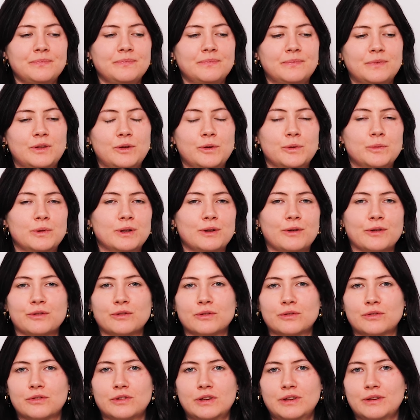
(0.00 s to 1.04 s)
you will also
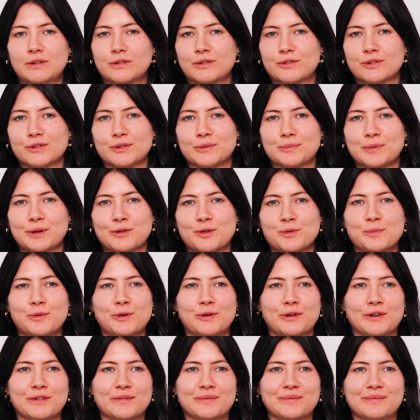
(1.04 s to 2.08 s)
see so much
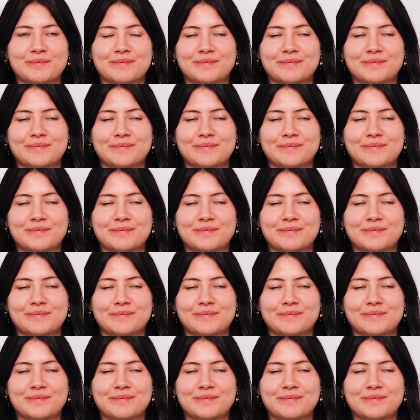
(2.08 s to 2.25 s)
more.